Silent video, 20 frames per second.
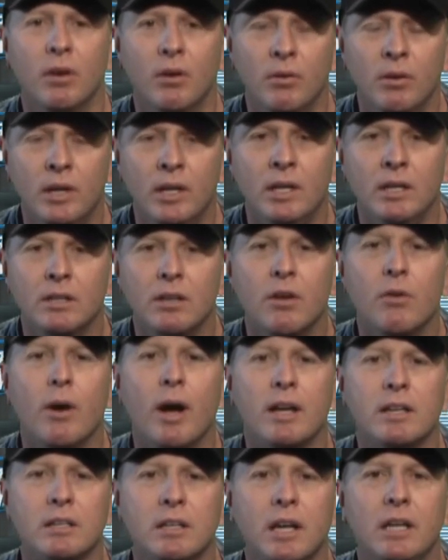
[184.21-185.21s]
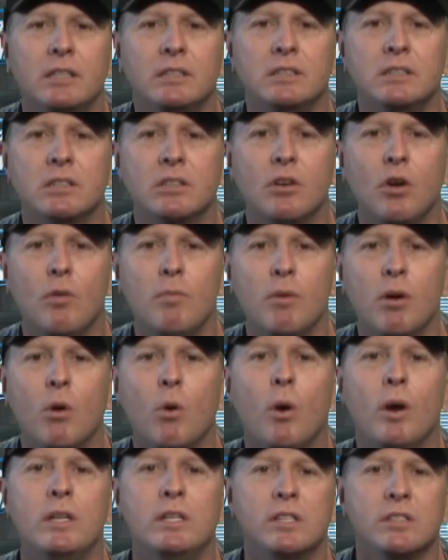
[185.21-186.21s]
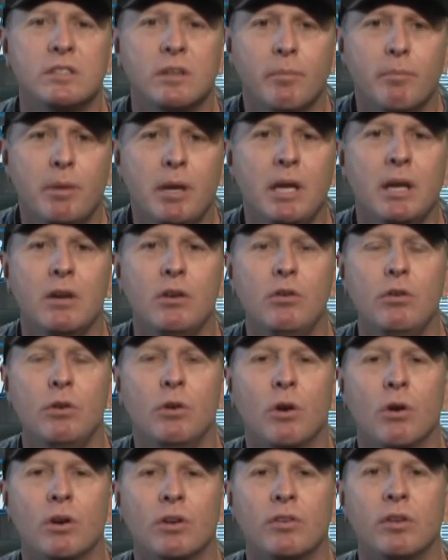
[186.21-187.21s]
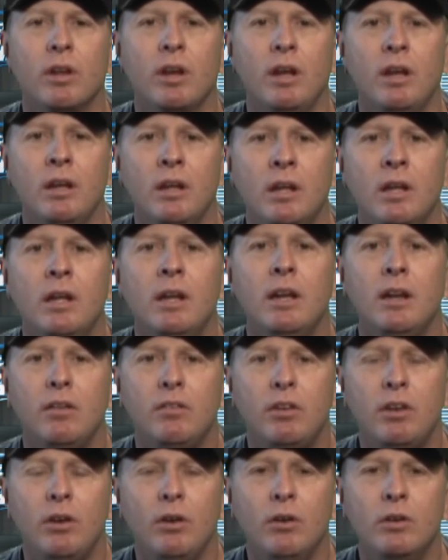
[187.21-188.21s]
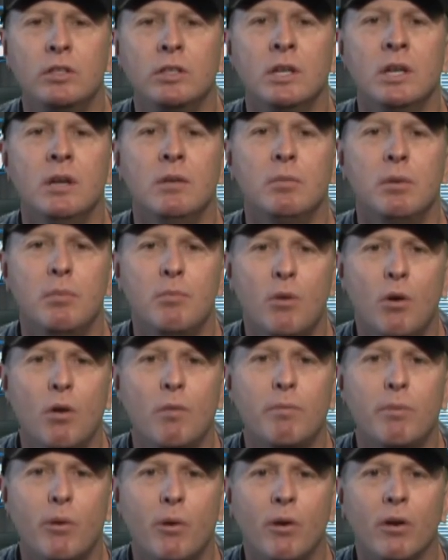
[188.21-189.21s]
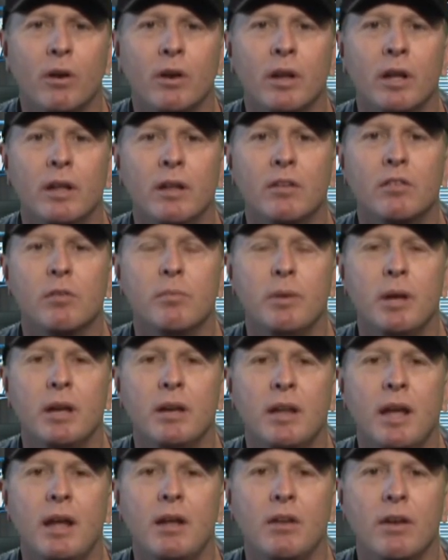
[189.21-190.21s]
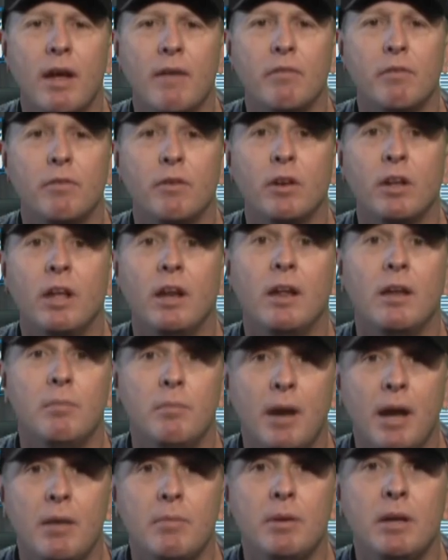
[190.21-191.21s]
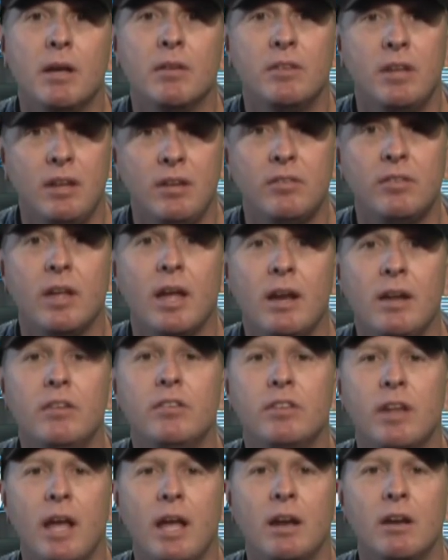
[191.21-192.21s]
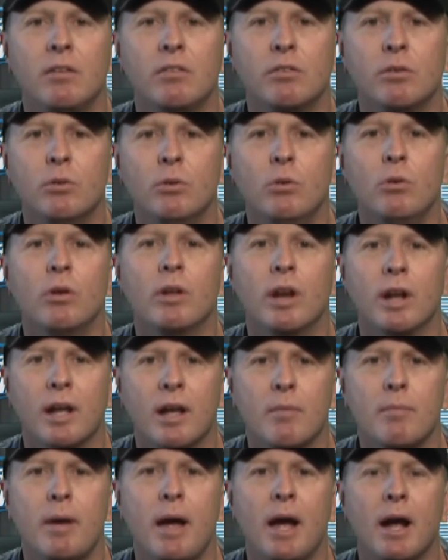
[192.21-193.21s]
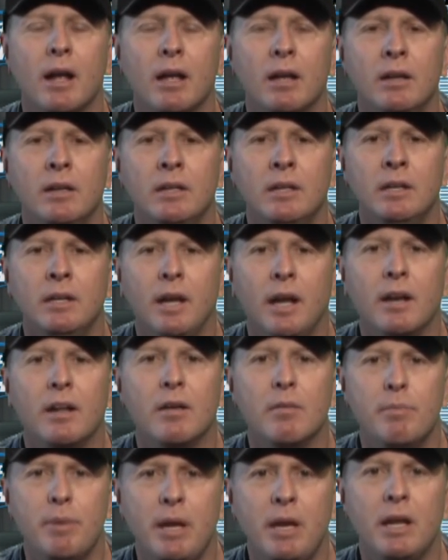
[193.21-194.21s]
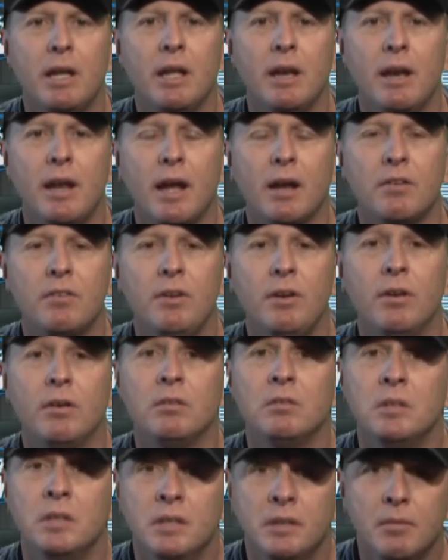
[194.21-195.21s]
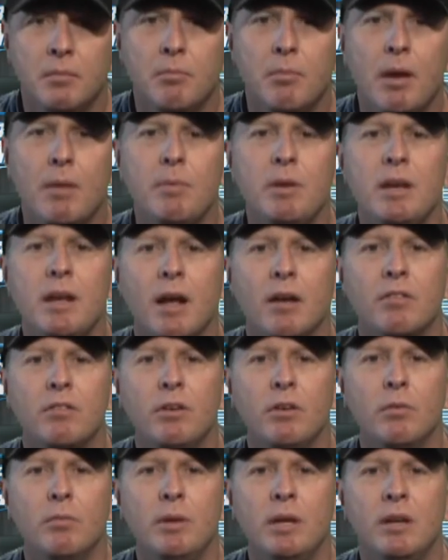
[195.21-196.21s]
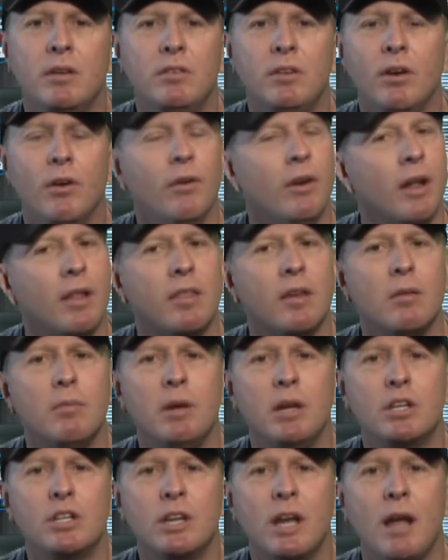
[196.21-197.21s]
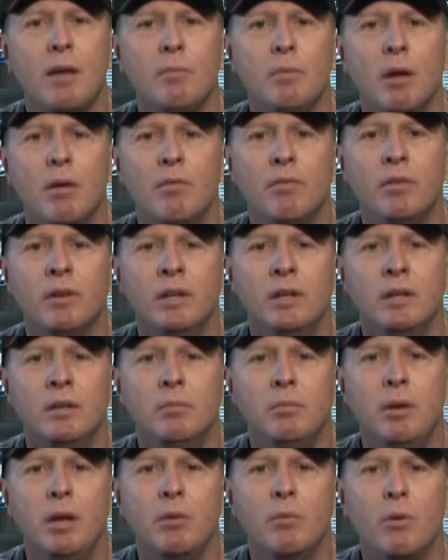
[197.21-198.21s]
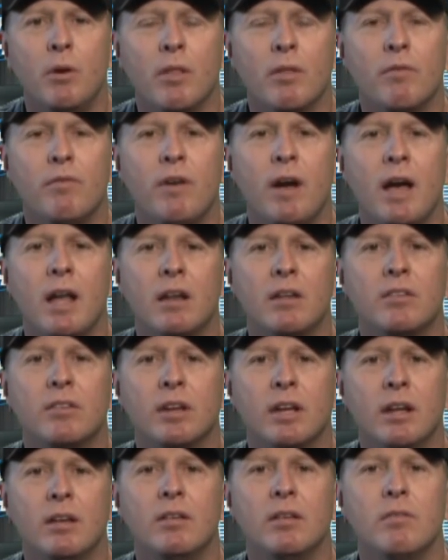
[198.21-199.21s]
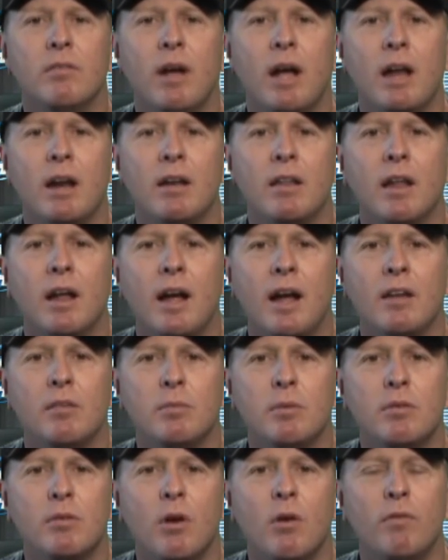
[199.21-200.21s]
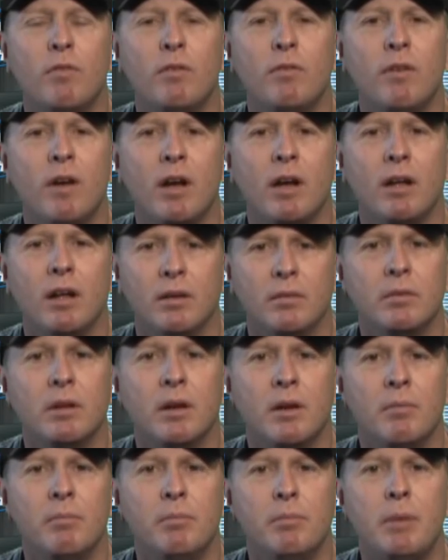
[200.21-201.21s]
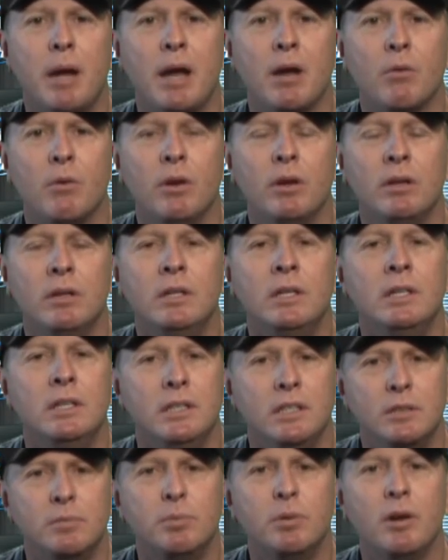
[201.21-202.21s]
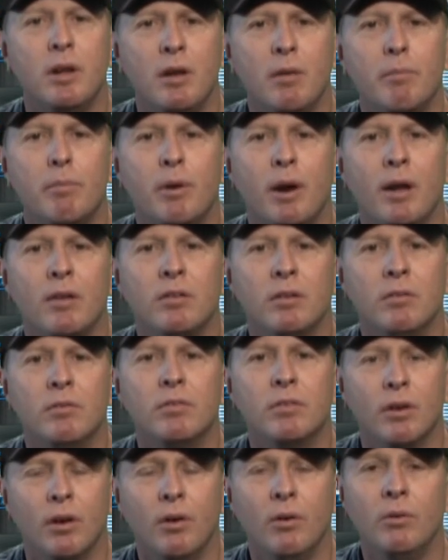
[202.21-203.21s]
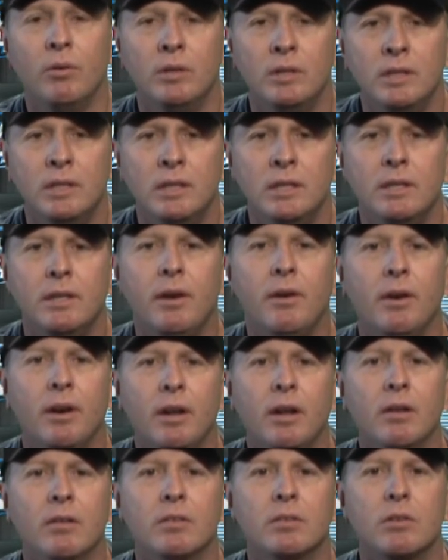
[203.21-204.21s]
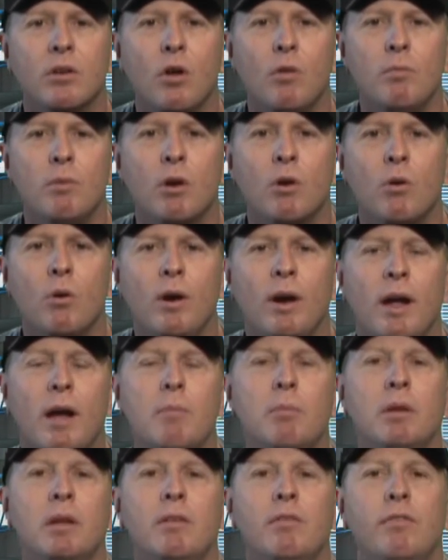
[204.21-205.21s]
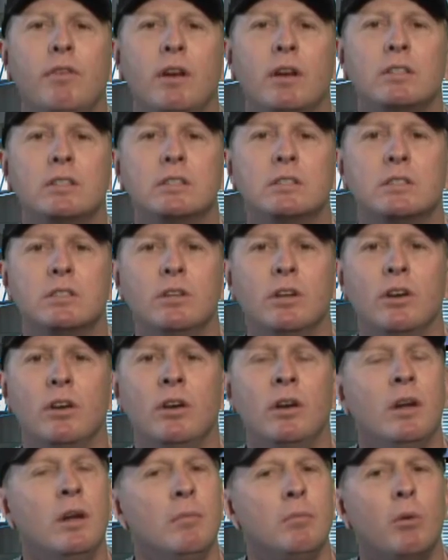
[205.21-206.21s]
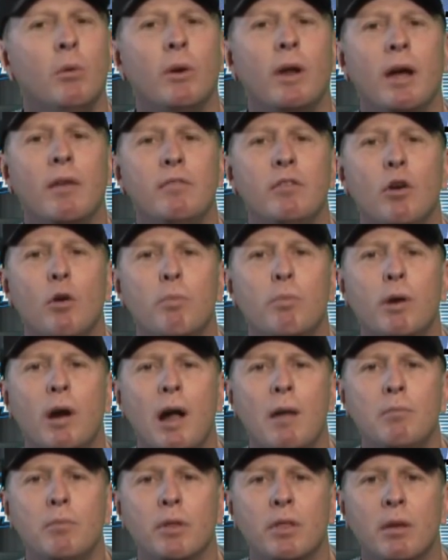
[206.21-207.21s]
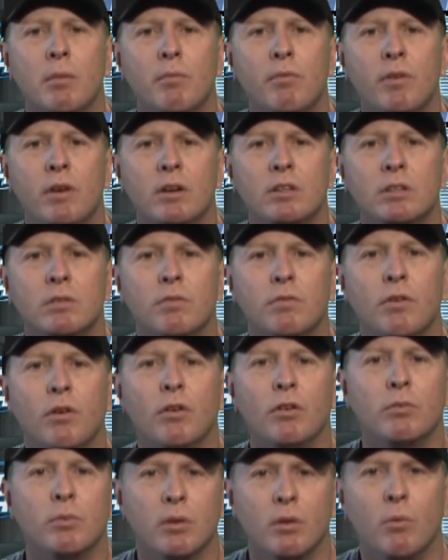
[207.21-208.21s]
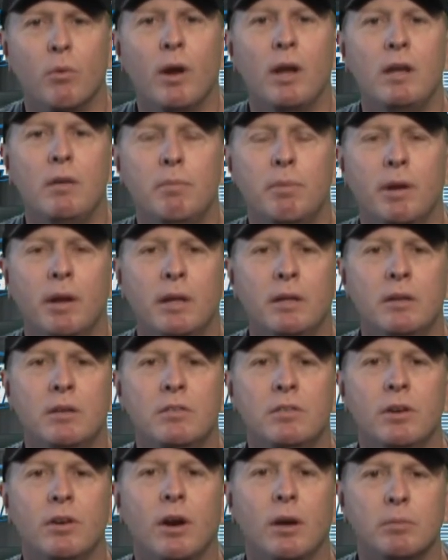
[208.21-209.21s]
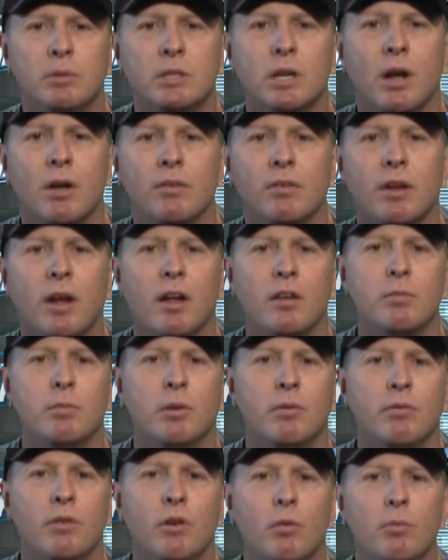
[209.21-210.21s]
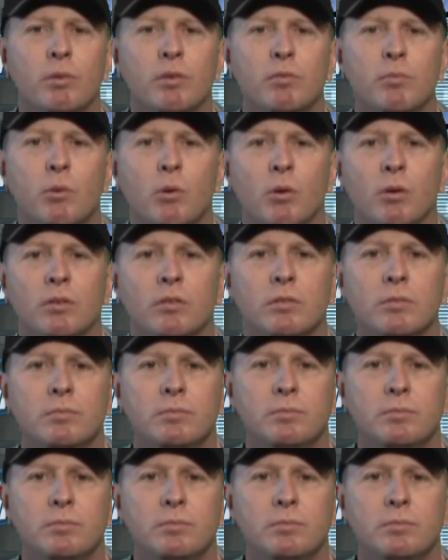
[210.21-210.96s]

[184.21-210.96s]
So congratulations to Colt McCoy. Just to be in New York City is huge, but more importantly, this will be a day he'll never forget, and maybe, as he said, he's staying in school and going to come back and compete again next year. Maybe next year will be his year. Nothing to be ashamed of, being one of the finalists that gets invited to the Heisman Trophy banquet. It's pretty impressive. So there it is, Colt McCoy, I believe, finishes third, but would have no problem with him finishing first with the way he played this year. I'm Sean Salisbury for Open Sports.